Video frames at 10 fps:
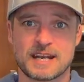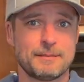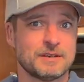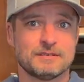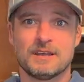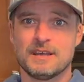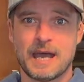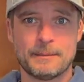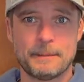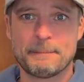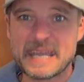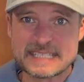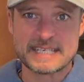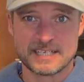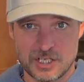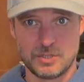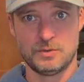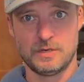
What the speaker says: and I'm a basic dude,